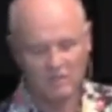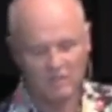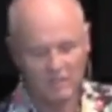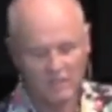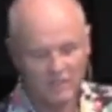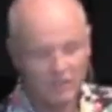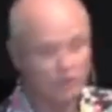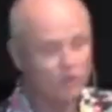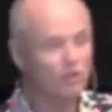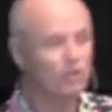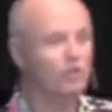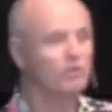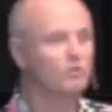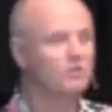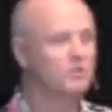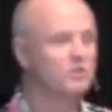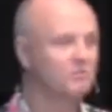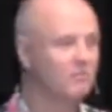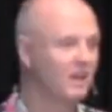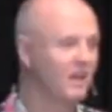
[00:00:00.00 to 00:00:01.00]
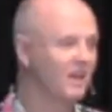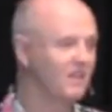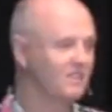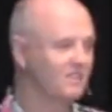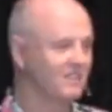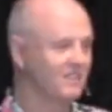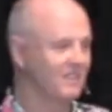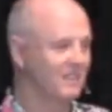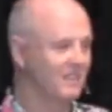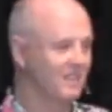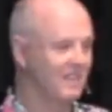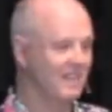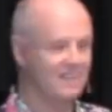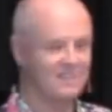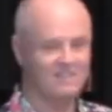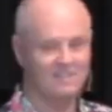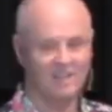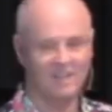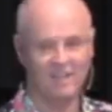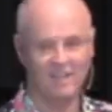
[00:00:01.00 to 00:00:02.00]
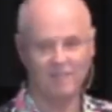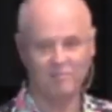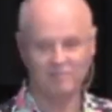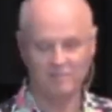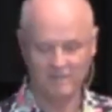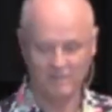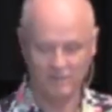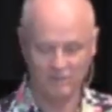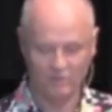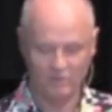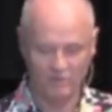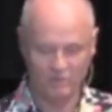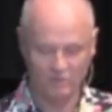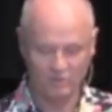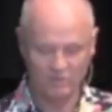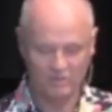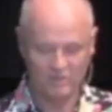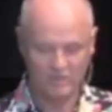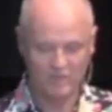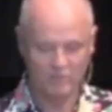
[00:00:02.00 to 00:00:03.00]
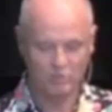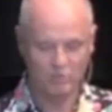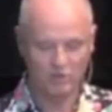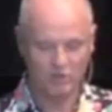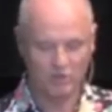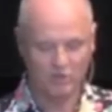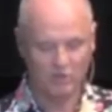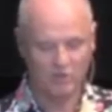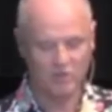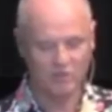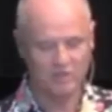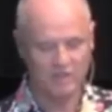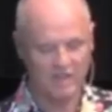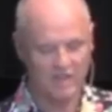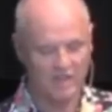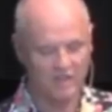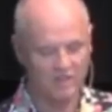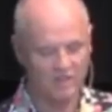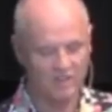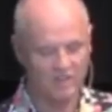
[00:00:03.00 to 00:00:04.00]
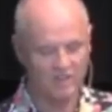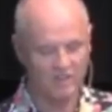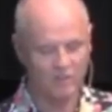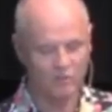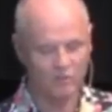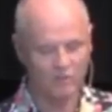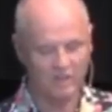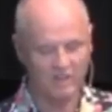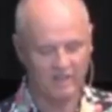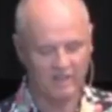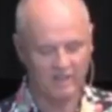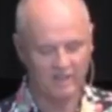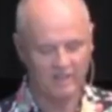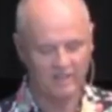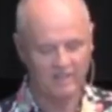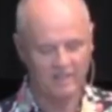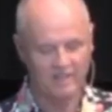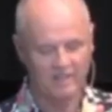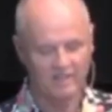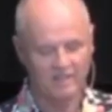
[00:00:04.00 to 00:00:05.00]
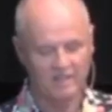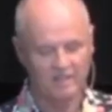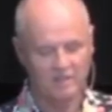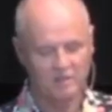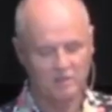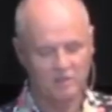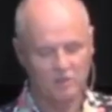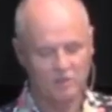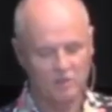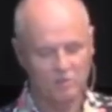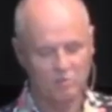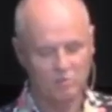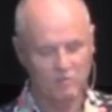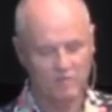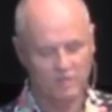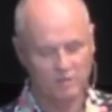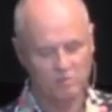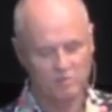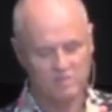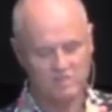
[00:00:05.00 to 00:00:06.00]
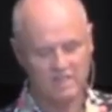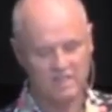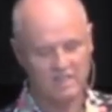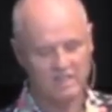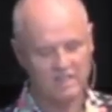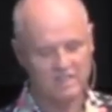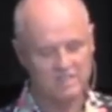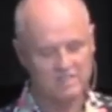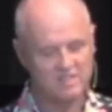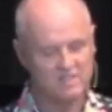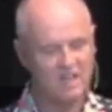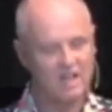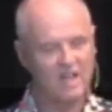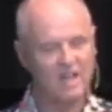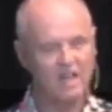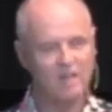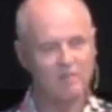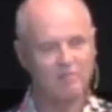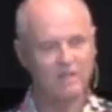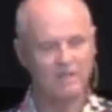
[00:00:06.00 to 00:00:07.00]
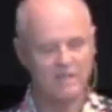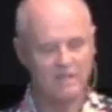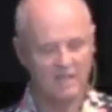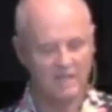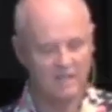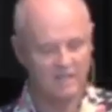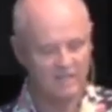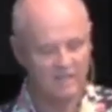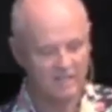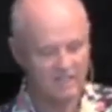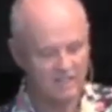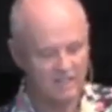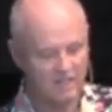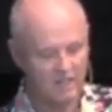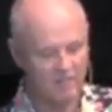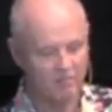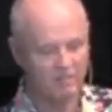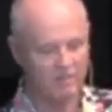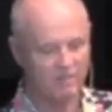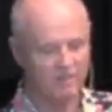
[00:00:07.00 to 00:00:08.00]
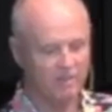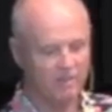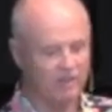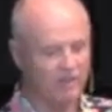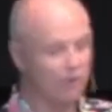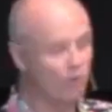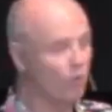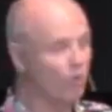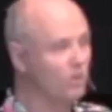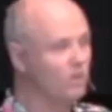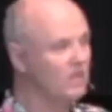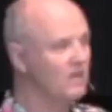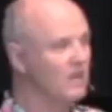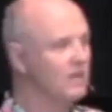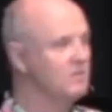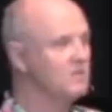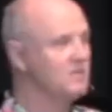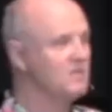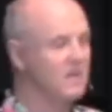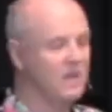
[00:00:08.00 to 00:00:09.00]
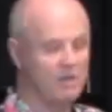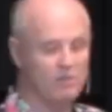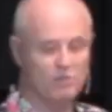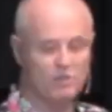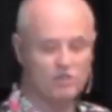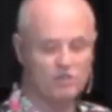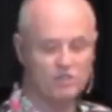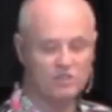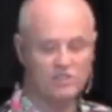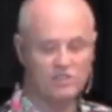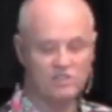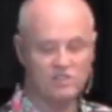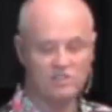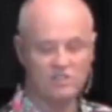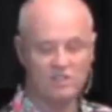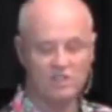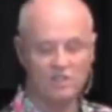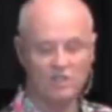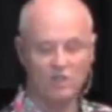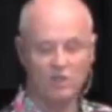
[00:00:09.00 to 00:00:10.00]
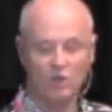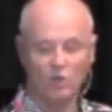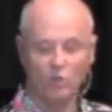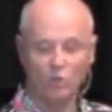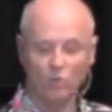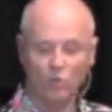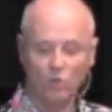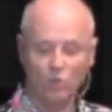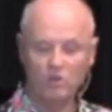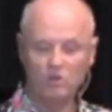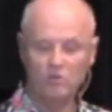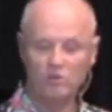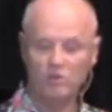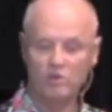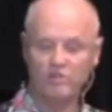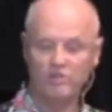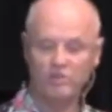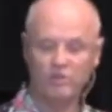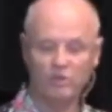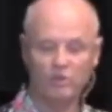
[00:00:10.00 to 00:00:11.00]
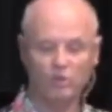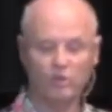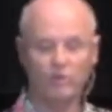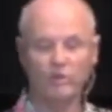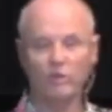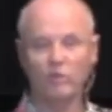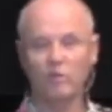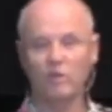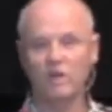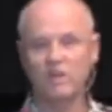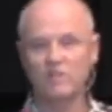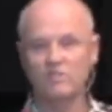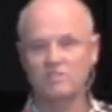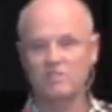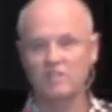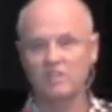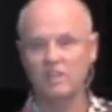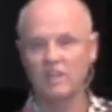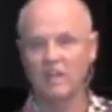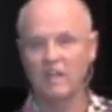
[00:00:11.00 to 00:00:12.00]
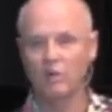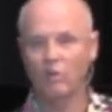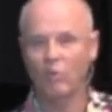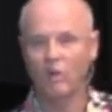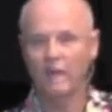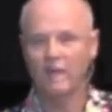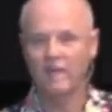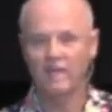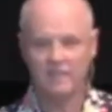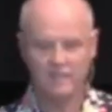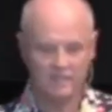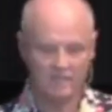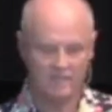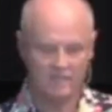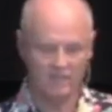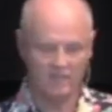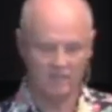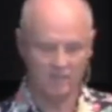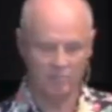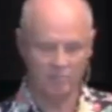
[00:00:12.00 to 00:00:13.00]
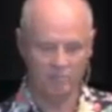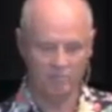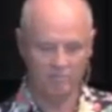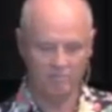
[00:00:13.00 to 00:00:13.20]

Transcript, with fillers: a good response at that time. He was not putting her down in any way. But he was saying that his time had not yet come. There would come a time when Jesus would reveal who he was and why he had come.